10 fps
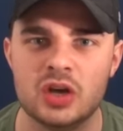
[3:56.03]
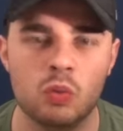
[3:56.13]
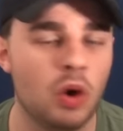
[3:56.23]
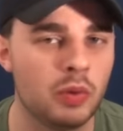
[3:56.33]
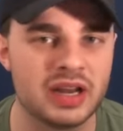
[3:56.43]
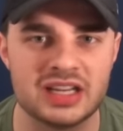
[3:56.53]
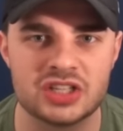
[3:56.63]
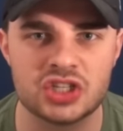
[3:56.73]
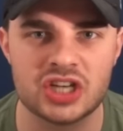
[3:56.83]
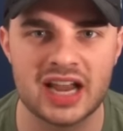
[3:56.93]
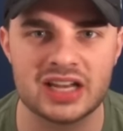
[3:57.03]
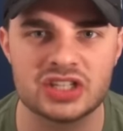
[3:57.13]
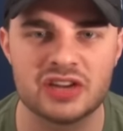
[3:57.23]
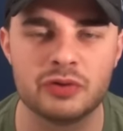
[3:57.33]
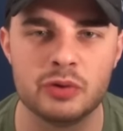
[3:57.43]
what we need to
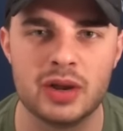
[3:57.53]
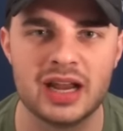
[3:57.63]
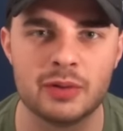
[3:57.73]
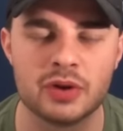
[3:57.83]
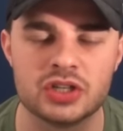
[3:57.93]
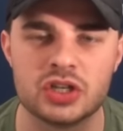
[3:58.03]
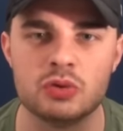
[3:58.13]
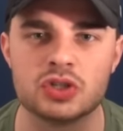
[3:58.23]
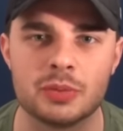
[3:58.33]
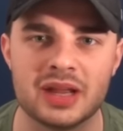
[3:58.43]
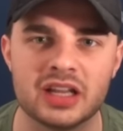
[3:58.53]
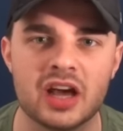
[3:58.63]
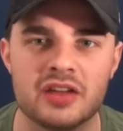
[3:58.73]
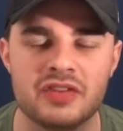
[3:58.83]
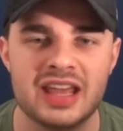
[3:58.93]
change if we really want to do something
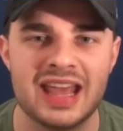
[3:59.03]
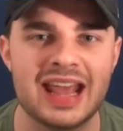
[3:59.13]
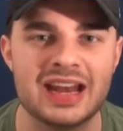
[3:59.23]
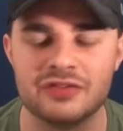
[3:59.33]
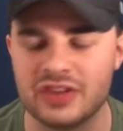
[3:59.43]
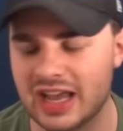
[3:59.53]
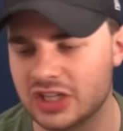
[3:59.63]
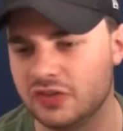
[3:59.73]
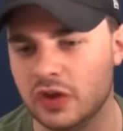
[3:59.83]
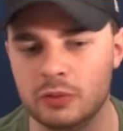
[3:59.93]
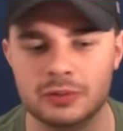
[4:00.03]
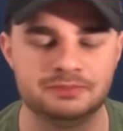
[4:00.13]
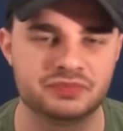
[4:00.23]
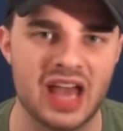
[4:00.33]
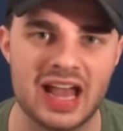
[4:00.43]
kind of in the next few
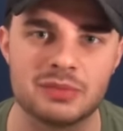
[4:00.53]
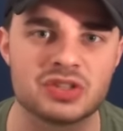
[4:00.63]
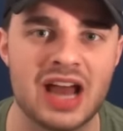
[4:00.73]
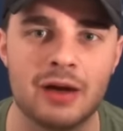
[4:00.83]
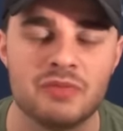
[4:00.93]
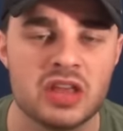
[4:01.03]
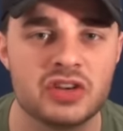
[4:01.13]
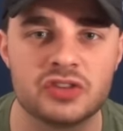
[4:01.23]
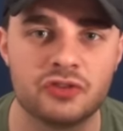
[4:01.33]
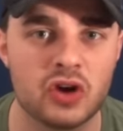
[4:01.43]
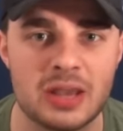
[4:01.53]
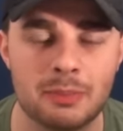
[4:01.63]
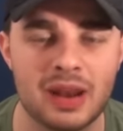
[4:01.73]
games. Now, there's three